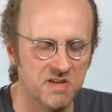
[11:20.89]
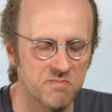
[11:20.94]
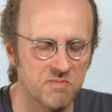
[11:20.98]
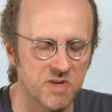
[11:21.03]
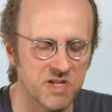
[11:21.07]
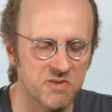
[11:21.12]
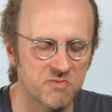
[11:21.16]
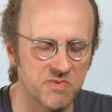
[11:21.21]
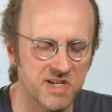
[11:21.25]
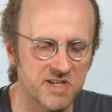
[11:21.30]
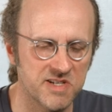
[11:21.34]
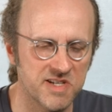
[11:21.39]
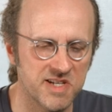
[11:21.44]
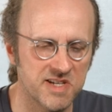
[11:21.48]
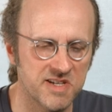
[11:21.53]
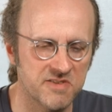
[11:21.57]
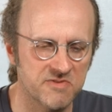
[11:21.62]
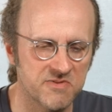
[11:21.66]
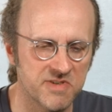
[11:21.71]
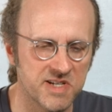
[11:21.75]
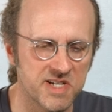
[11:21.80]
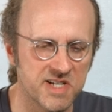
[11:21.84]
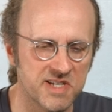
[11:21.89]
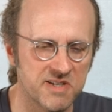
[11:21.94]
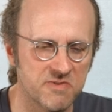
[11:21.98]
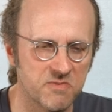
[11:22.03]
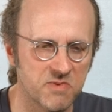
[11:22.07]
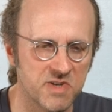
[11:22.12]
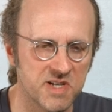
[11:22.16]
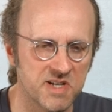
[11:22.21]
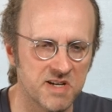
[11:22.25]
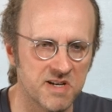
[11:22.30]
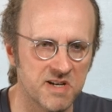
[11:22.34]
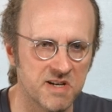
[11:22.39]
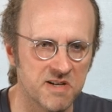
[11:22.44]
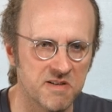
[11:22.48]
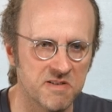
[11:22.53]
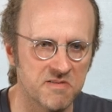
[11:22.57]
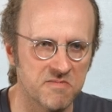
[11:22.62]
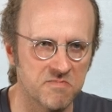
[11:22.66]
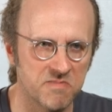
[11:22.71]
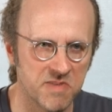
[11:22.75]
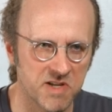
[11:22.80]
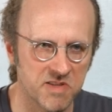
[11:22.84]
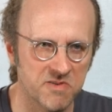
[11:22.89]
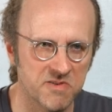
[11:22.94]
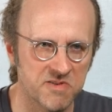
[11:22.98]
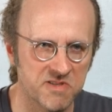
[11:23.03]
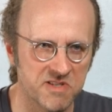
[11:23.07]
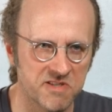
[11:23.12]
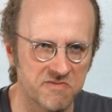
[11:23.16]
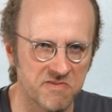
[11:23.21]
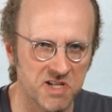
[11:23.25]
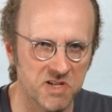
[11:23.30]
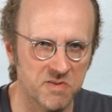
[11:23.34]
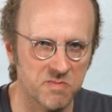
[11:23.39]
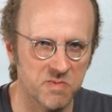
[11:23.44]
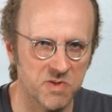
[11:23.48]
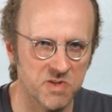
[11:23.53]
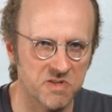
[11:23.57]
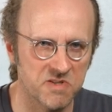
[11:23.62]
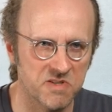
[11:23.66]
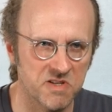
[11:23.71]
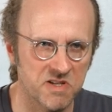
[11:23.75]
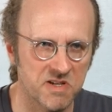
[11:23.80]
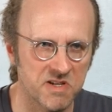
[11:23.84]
But really, really, we are methods developers